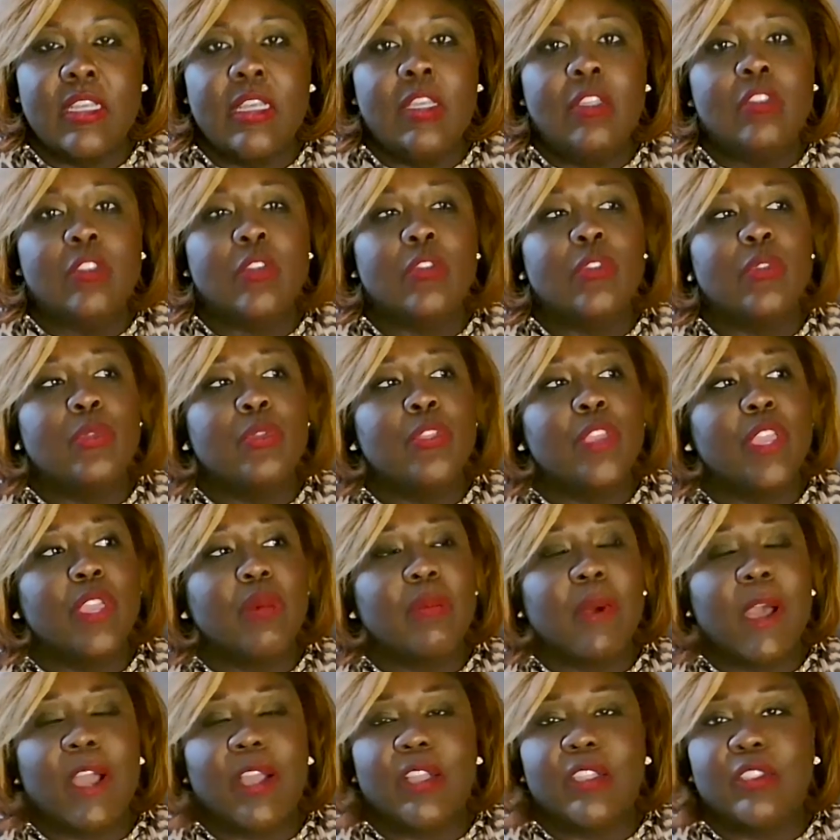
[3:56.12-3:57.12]
So if you think
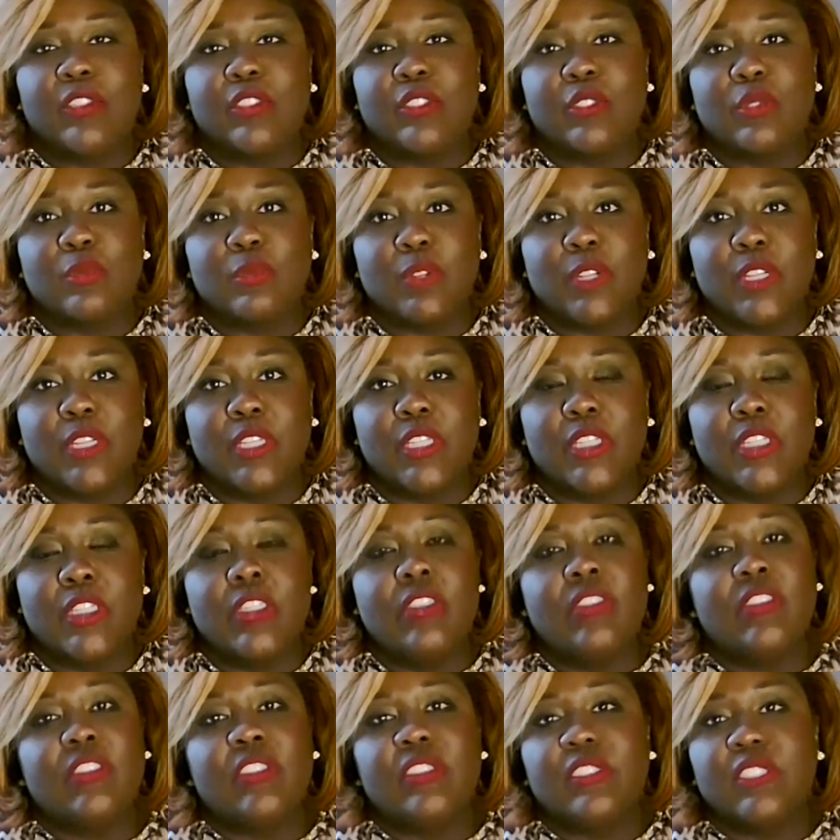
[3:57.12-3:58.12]
about consumer
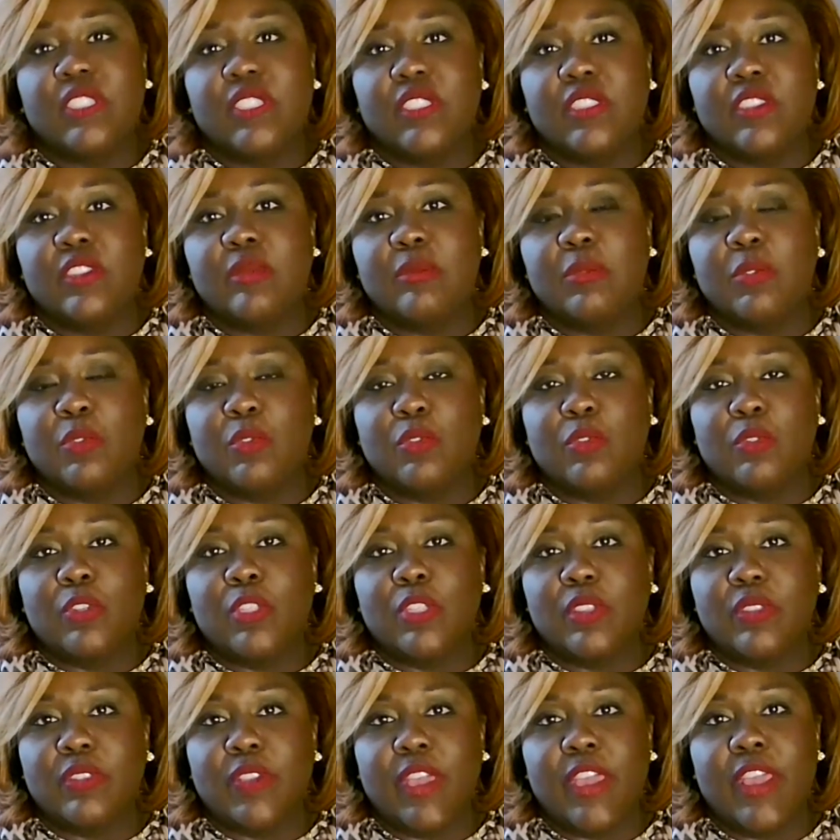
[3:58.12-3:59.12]
goods, it tends to move
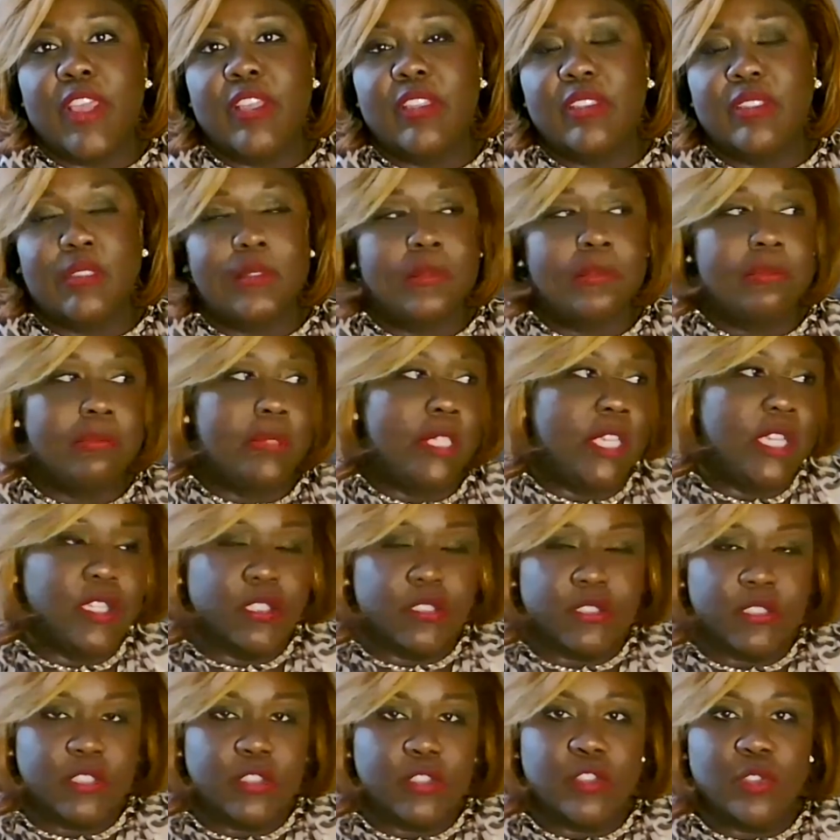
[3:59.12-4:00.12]
really fast
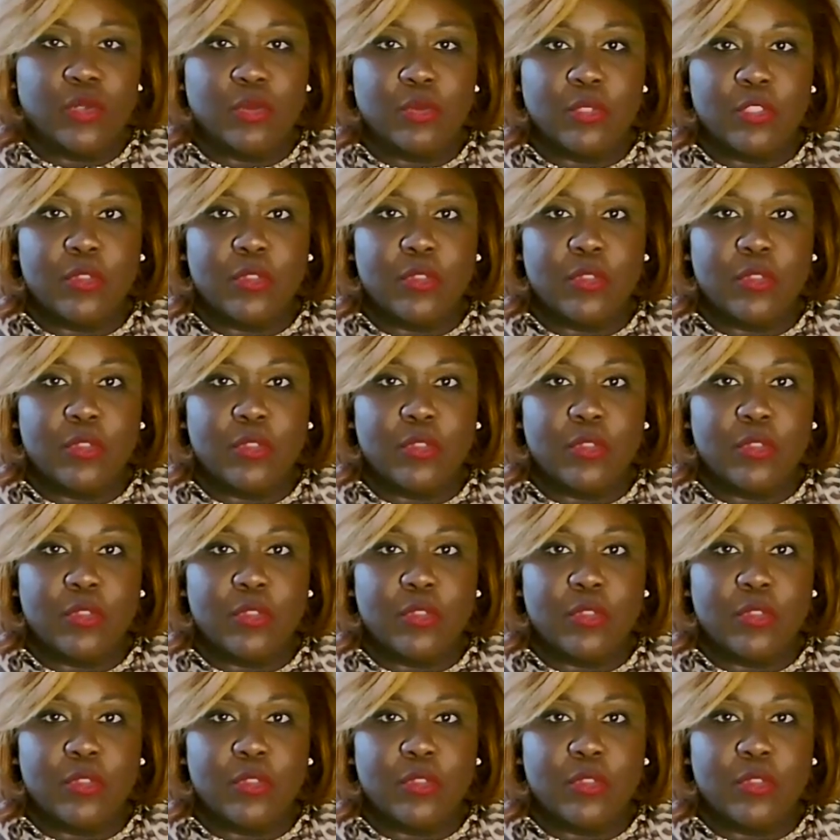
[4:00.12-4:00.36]
because consumer